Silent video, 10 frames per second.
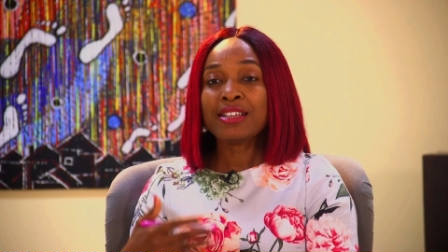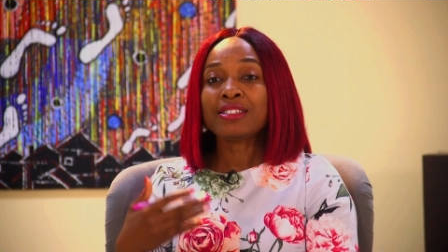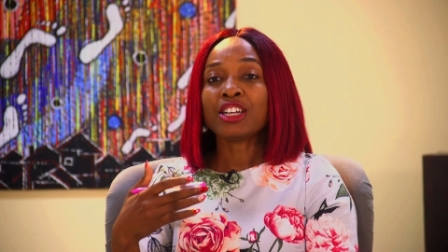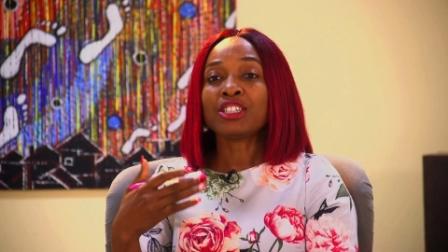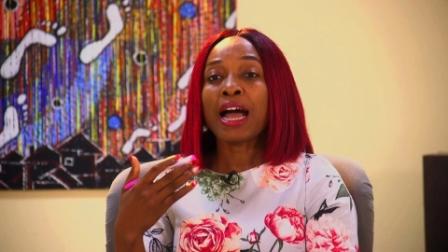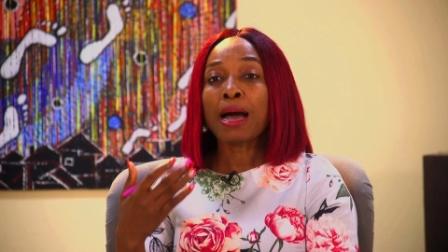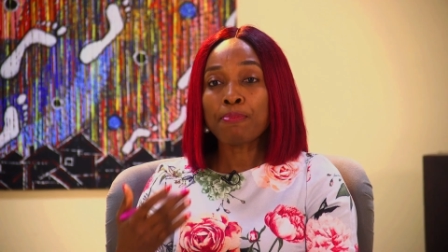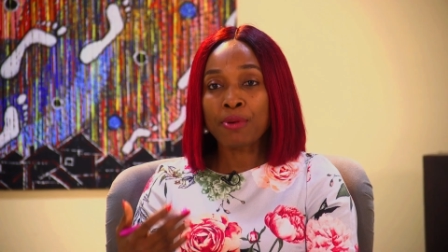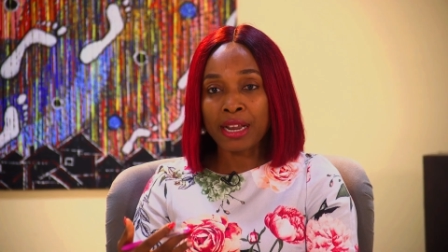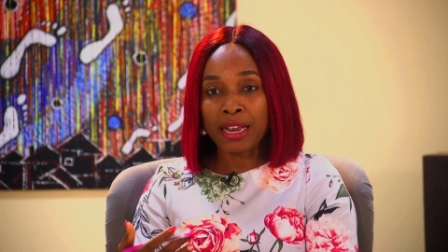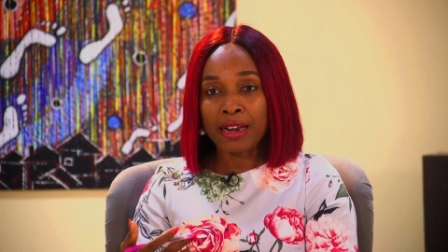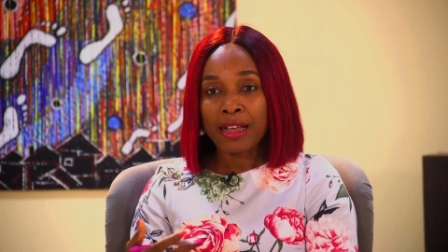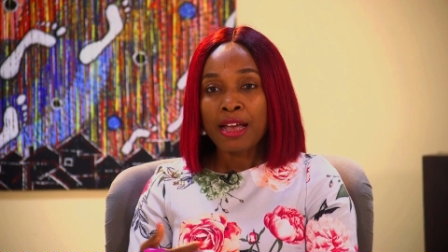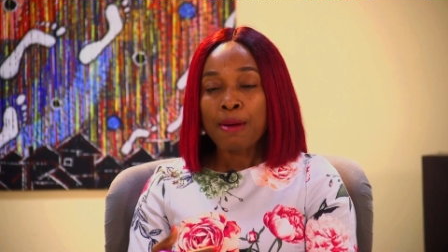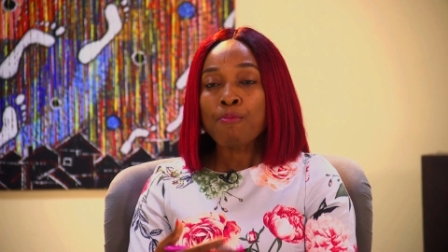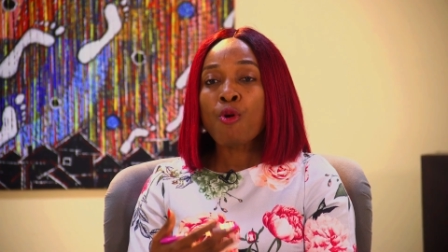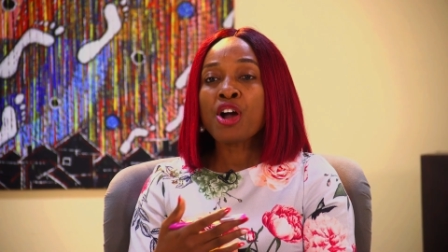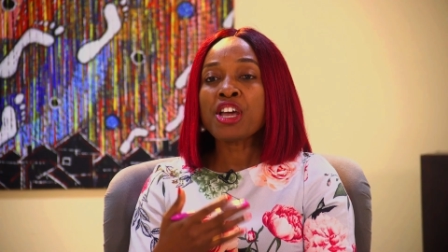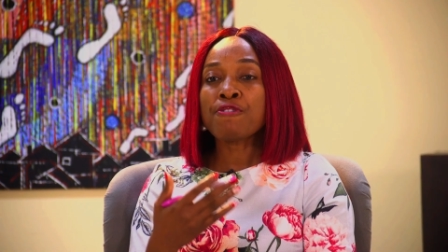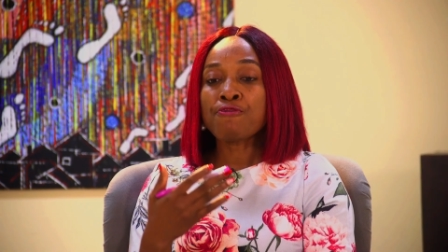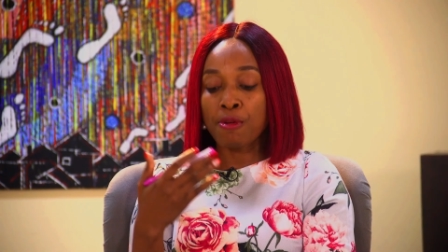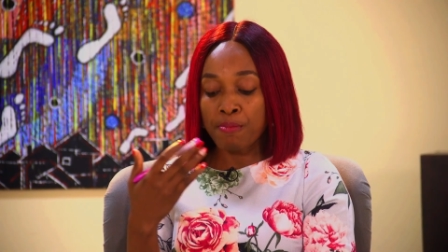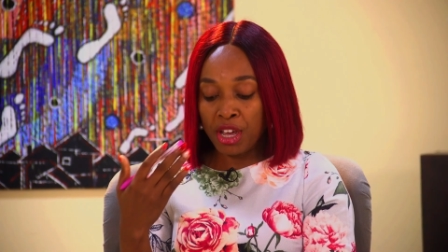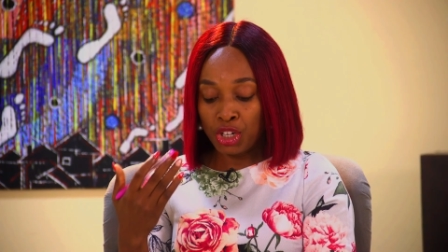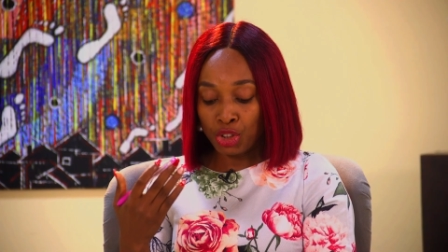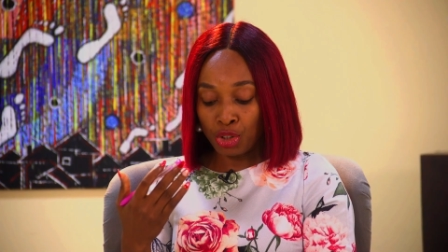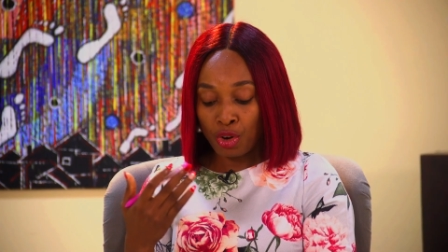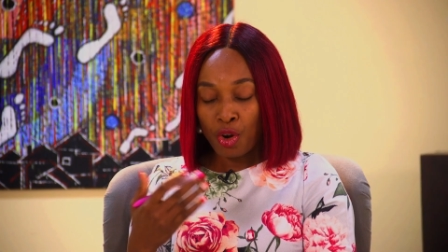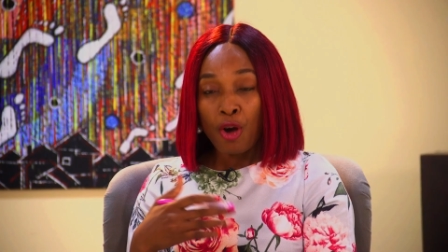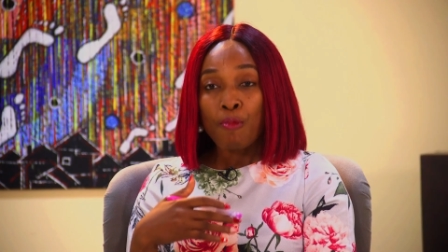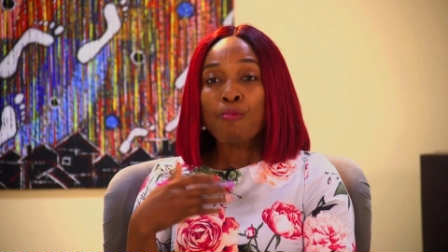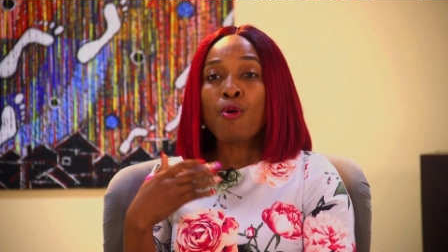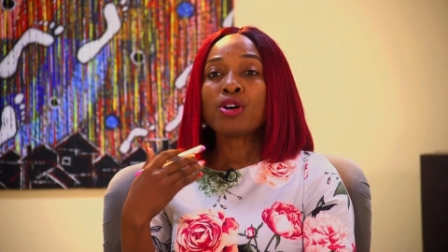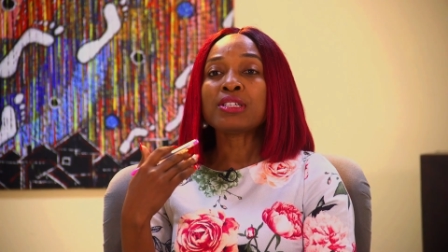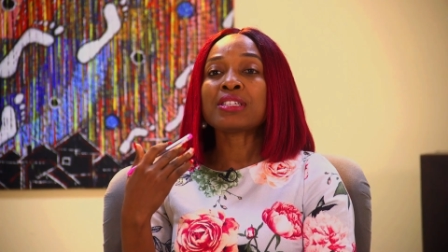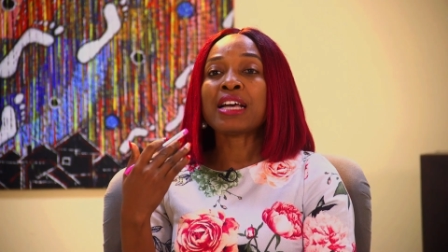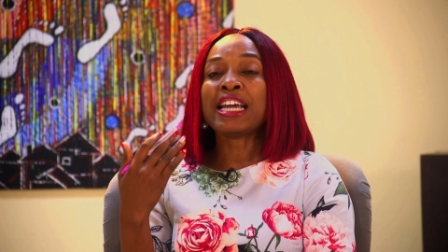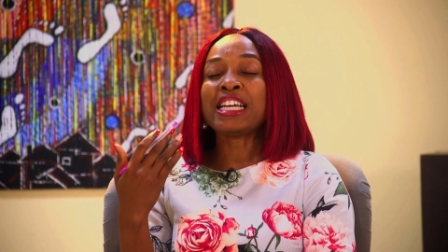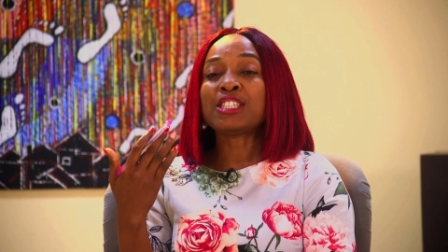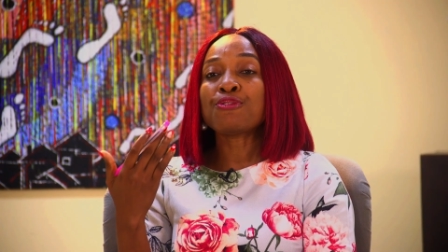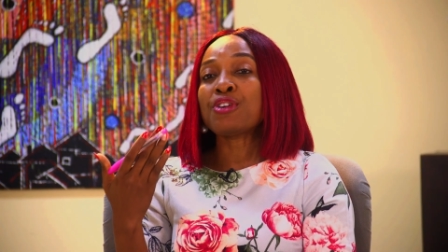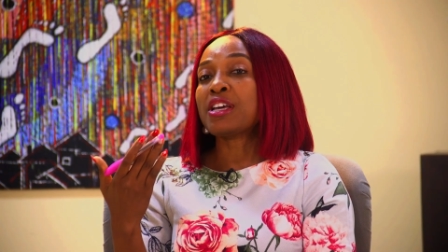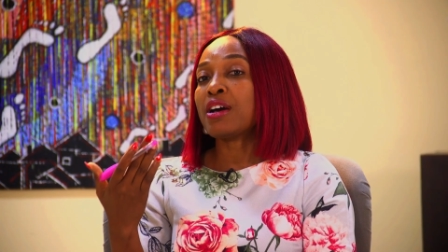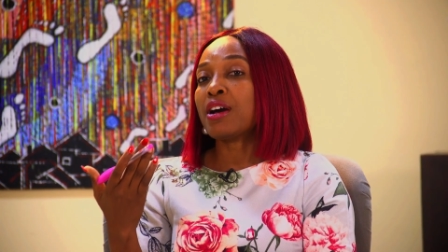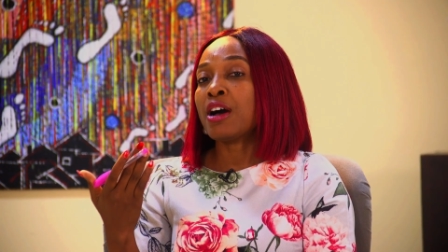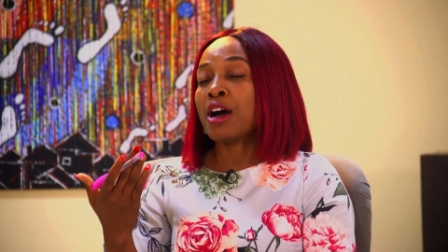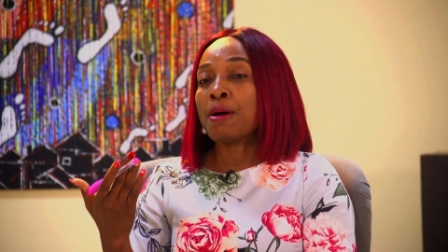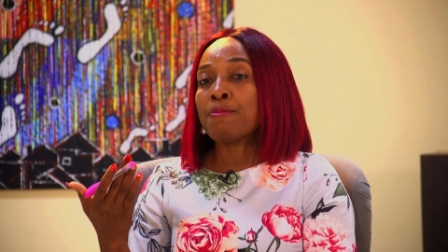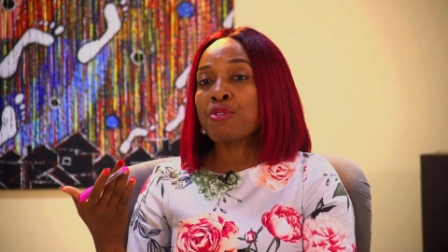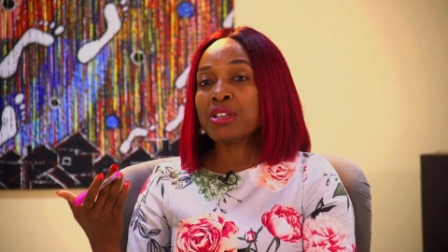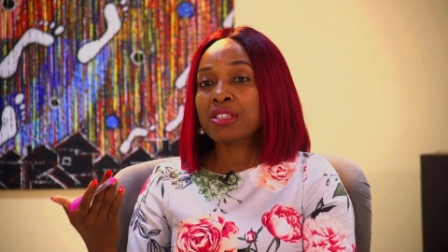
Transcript: Things are happening, more information, more scientific um,